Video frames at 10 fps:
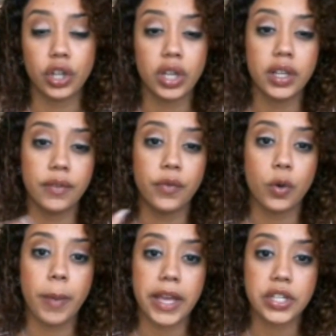you're going to
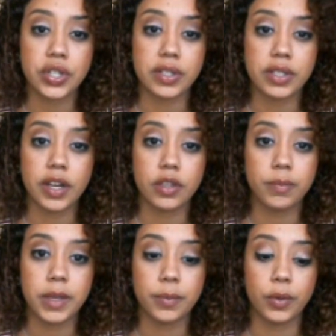invoke passion into other
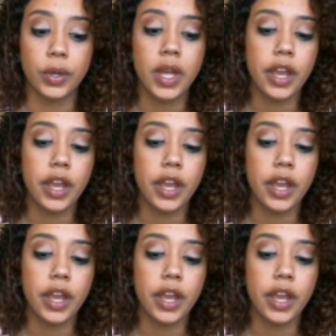people.